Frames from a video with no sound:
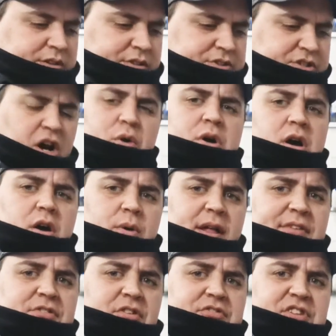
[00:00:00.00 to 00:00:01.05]
So, we
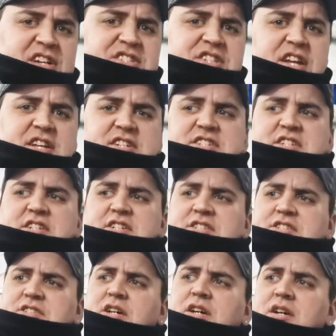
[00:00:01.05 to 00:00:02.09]
left off yesterday, you've seen
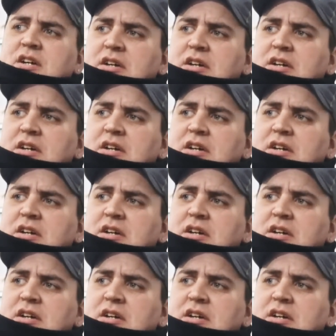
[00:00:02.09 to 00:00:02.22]
us.